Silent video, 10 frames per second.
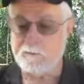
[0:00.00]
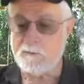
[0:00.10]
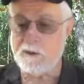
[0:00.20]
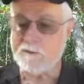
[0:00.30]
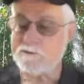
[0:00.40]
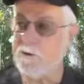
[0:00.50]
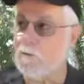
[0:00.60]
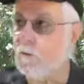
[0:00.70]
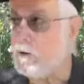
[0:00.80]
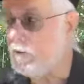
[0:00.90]
So
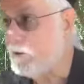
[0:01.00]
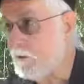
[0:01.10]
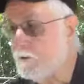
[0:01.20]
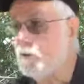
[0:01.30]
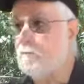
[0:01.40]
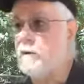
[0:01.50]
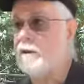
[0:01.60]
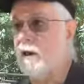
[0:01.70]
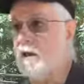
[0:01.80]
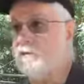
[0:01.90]
when the
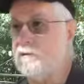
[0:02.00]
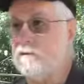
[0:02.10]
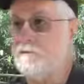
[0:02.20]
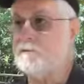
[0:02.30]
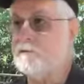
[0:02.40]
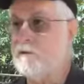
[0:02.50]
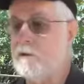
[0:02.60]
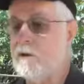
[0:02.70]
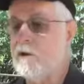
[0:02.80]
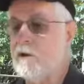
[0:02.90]
humic acids
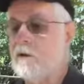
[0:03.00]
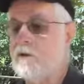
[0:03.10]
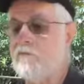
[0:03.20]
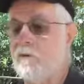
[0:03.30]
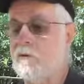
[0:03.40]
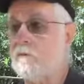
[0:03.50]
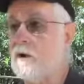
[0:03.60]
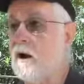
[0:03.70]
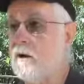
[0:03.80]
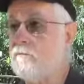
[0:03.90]
form
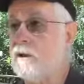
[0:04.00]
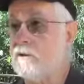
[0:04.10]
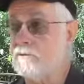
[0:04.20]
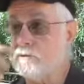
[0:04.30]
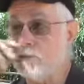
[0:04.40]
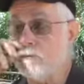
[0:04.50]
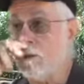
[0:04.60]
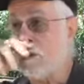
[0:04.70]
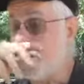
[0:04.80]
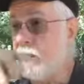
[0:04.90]
complexes with
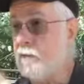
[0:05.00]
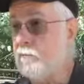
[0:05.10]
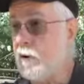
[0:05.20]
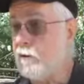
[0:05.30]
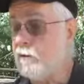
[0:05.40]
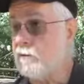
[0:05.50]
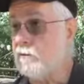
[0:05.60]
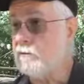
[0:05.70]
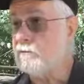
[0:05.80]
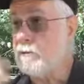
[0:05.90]
the clay
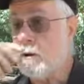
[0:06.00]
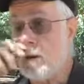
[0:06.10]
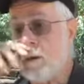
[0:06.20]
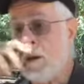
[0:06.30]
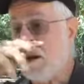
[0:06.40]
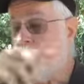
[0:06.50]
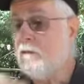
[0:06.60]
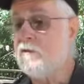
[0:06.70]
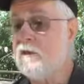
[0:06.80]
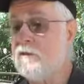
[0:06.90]
particles,
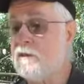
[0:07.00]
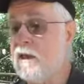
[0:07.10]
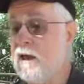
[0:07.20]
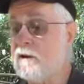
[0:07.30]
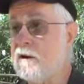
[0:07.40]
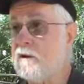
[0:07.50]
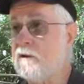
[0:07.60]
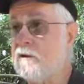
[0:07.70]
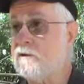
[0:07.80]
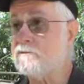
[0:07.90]
then the
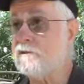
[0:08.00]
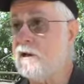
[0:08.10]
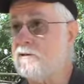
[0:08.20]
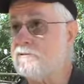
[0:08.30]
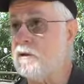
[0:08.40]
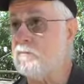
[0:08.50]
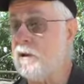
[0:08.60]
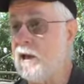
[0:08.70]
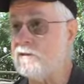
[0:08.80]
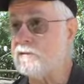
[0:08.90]
cation exchange
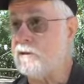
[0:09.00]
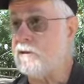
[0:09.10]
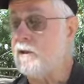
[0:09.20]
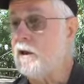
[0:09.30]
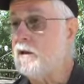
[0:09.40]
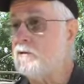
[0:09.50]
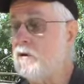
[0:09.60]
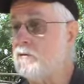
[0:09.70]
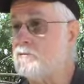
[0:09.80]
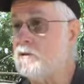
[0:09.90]
capacity
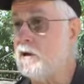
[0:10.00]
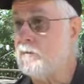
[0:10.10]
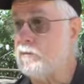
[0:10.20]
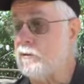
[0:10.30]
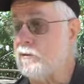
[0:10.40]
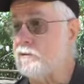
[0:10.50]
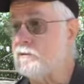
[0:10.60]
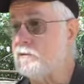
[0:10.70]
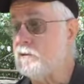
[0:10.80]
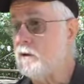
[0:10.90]
goes
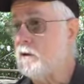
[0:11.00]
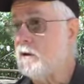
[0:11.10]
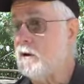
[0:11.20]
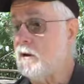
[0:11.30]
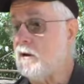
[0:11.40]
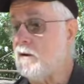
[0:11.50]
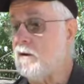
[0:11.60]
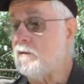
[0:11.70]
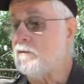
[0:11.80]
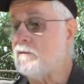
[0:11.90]
upwards
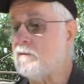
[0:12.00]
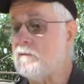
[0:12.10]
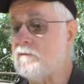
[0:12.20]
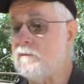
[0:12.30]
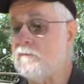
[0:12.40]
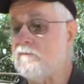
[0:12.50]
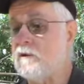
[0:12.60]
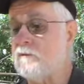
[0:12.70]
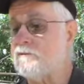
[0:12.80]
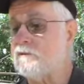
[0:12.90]

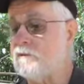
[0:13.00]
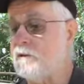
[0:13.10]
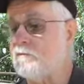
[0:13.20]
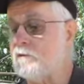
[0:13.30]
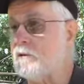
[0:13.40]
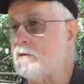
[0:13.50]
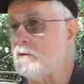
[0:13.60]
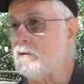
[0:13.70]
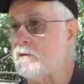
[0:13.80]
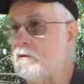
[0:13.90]
very
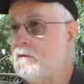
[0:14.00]
significantly.